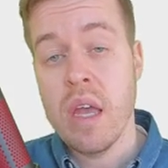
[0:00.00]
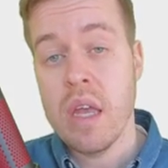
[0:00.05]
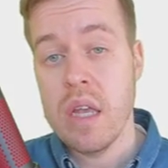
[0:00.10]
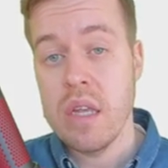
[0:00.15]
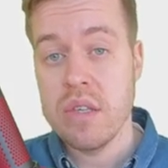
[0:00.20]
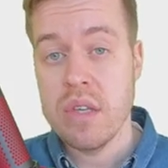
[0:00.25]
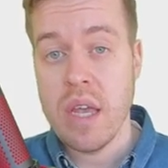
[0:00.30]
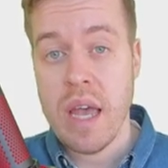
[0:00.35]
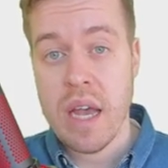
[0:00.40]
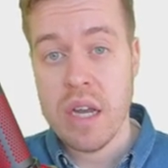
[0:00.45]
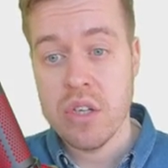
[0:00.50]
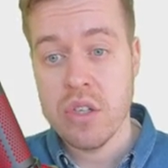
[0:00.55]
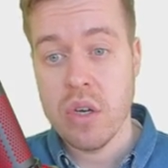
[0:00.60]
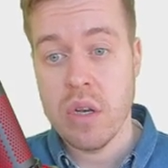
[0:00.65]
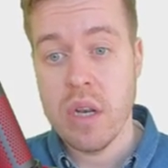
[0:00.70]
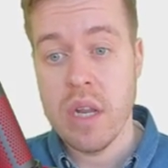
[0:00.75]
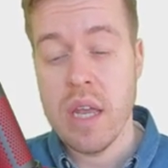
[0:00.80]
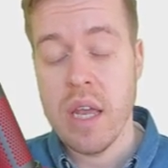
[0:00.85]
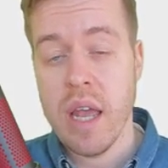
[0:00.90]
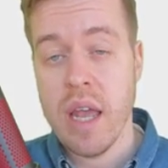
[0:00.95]
is
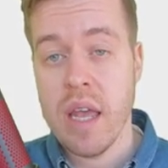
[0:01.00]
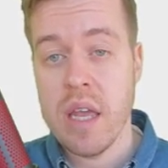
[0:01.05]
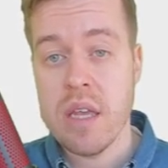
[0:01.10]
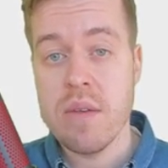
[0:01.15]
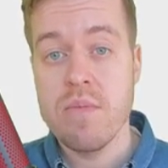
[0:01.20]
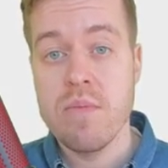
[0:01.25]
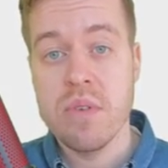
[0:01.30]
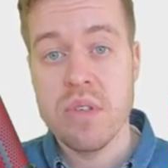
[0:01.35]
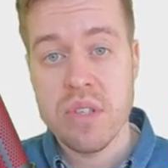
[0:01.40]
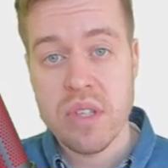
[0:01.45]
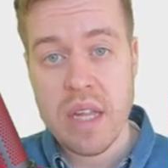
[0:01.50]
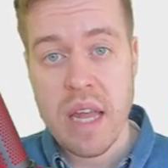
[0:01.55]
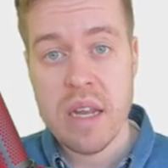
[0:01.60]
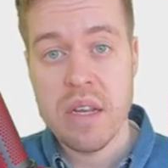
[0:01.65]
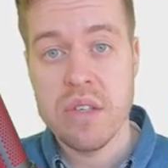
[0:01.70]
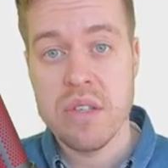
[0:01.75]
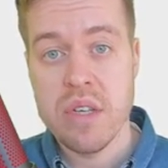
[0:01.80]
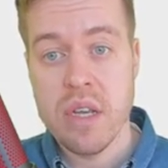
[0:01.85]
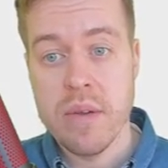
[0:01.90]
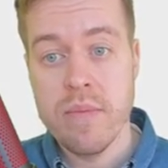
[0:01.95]
actually a
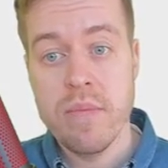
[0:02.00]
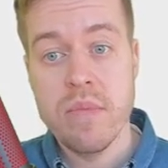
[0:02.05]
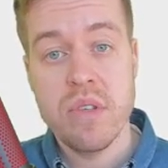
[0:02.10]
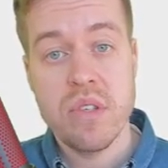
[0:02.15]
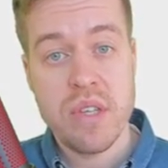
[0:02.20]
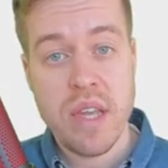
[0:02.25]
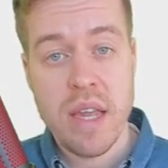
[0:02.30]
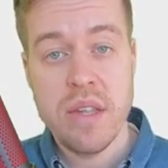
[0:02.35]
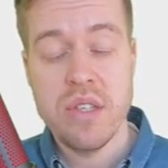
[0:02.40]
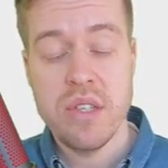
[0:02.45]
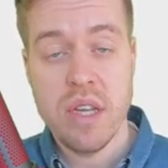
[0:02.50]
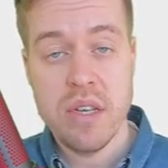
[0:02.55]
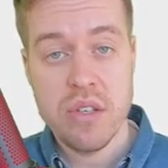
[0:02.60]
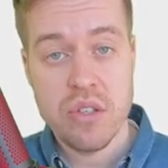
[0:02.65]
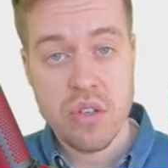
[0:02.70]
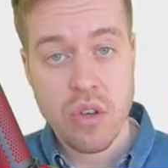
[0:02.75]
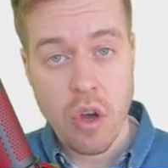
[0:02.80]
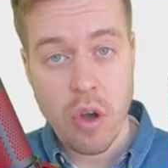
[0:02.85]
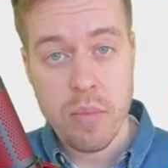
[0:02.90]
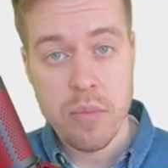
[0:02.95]
Stanza
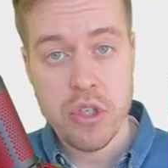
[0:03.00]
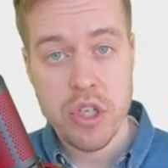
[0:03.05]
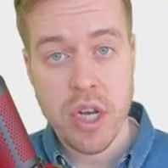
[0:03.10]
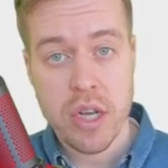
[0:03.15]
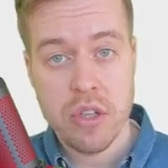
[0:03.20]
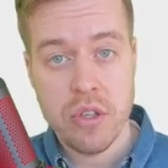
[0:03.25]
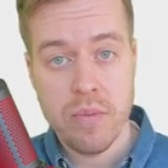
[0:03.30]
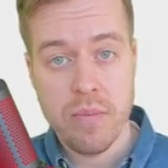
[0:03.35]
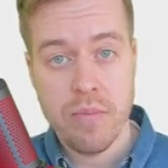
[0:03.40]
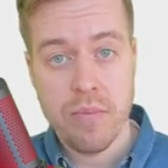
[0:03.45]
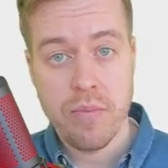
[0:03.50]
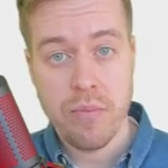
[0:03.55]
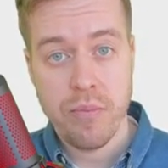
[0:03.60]
sentence object.